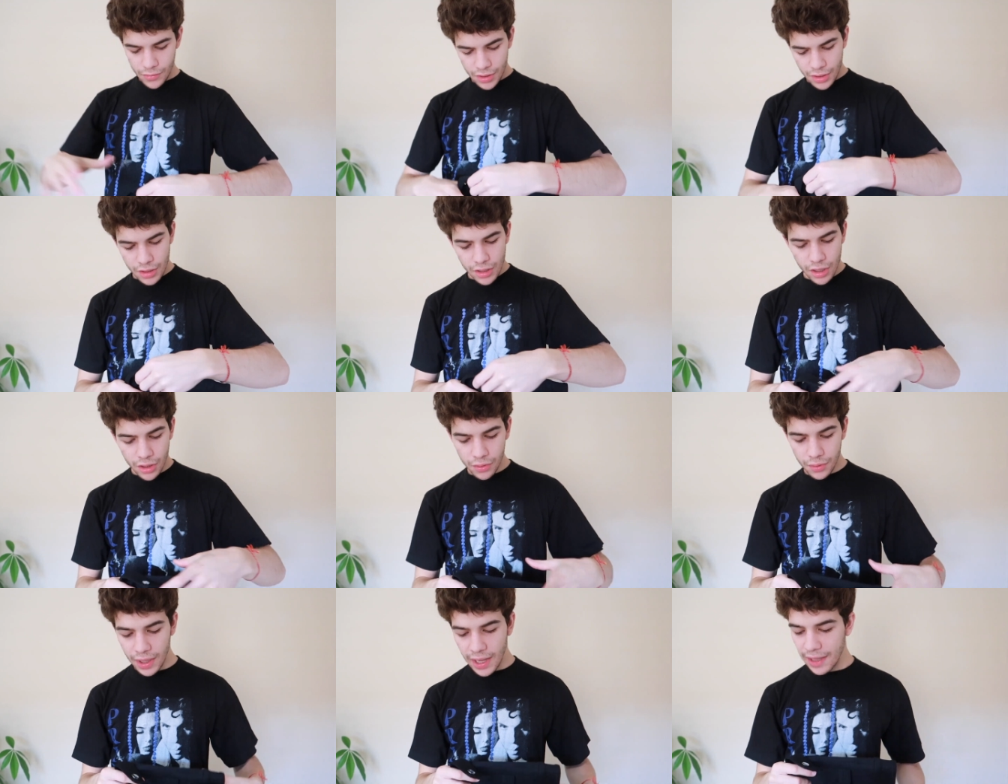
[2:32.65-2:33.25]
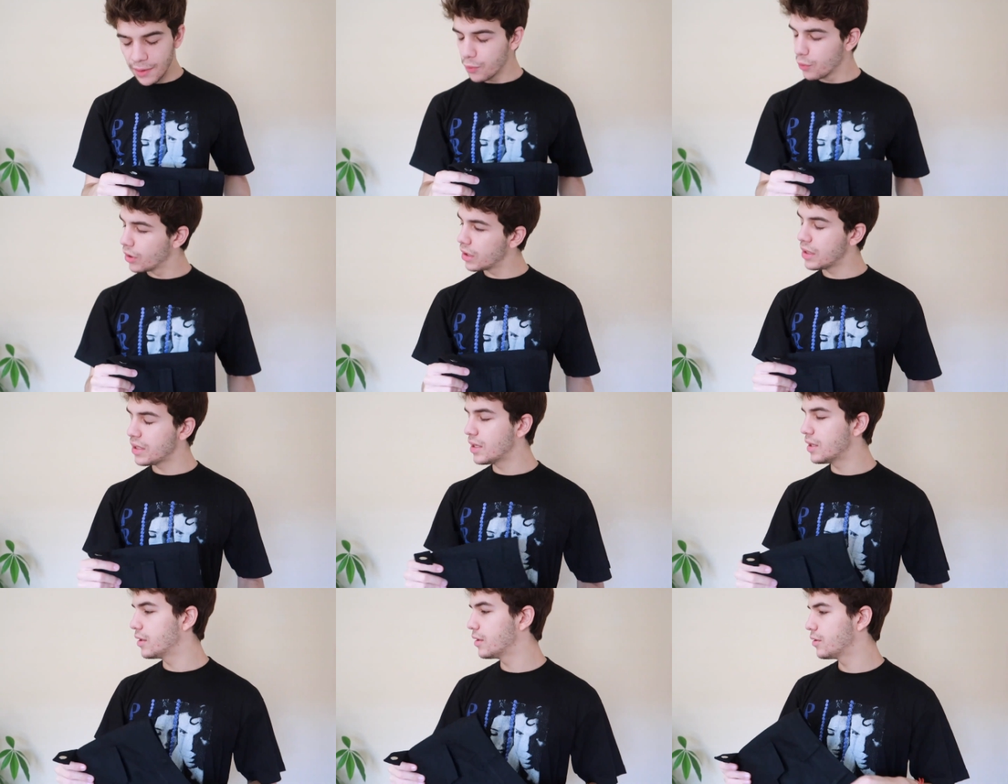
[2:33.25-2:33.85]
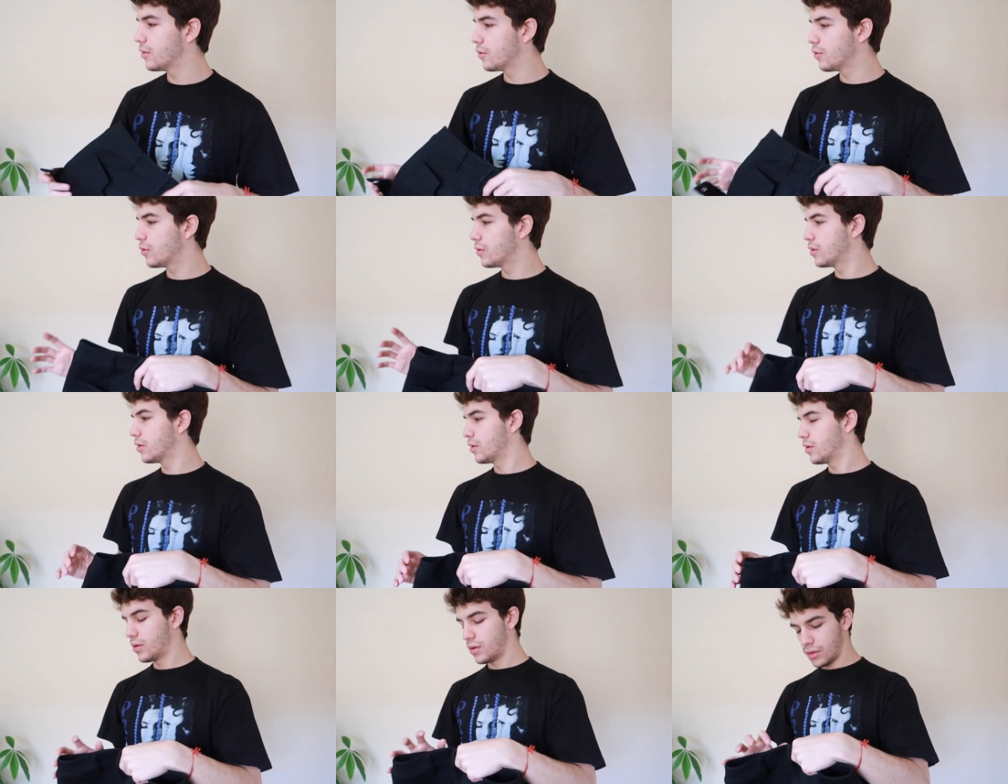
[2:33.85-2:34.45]
You know, I really,
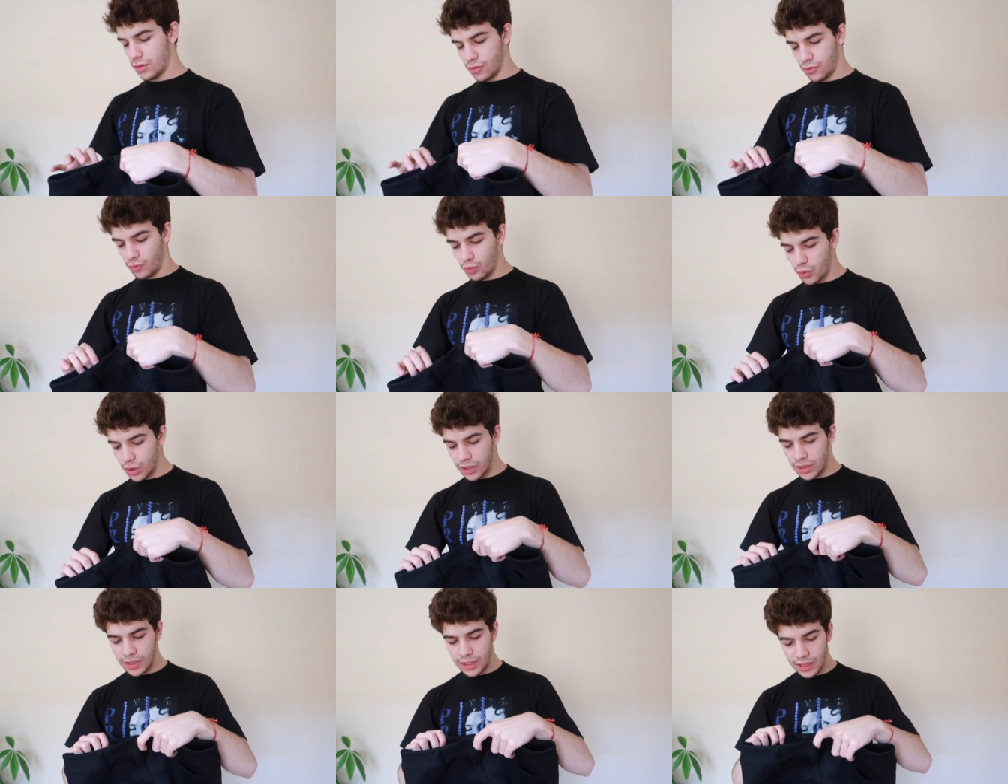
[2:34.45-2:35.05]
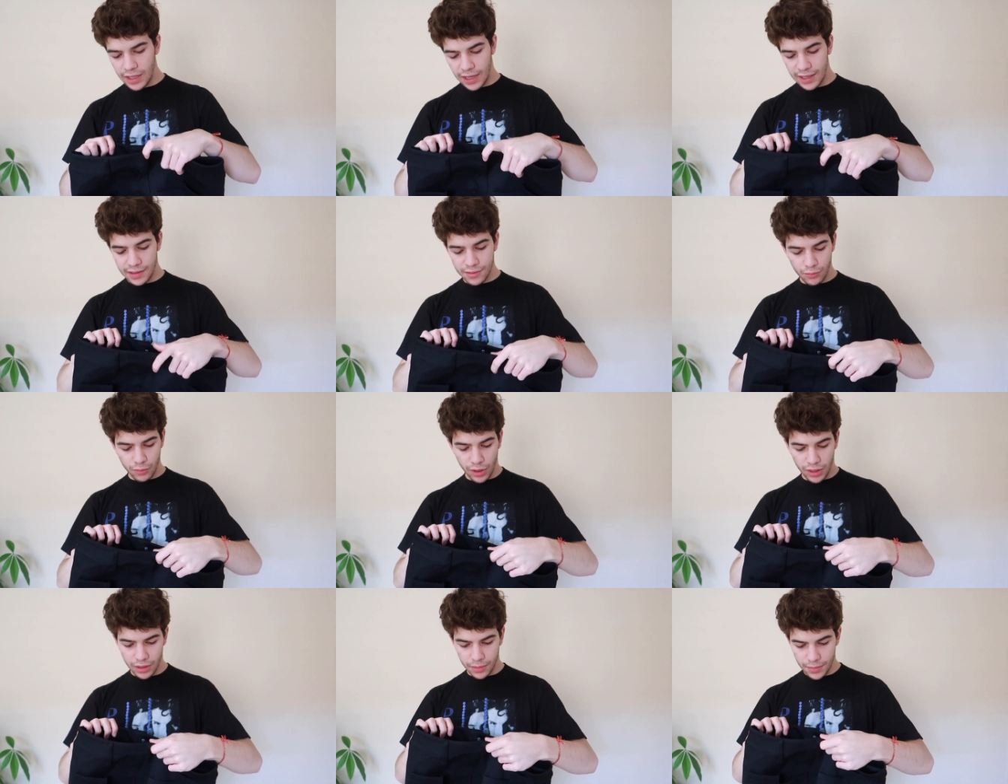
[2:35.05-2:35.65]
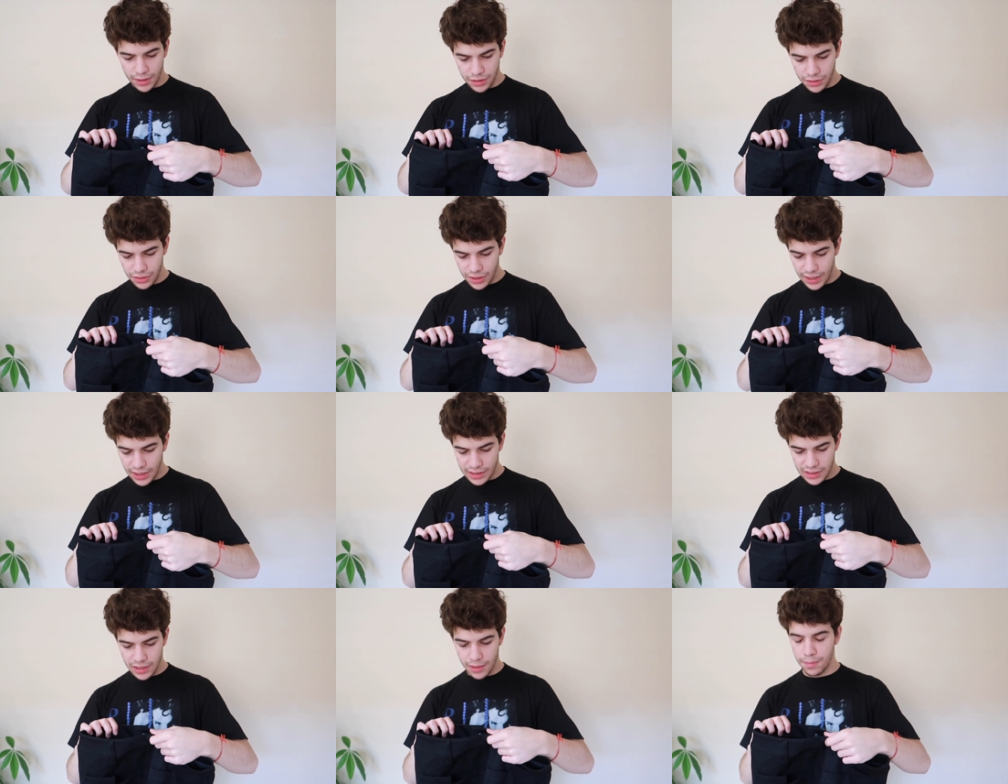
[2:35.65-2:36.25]
really got recommend you guys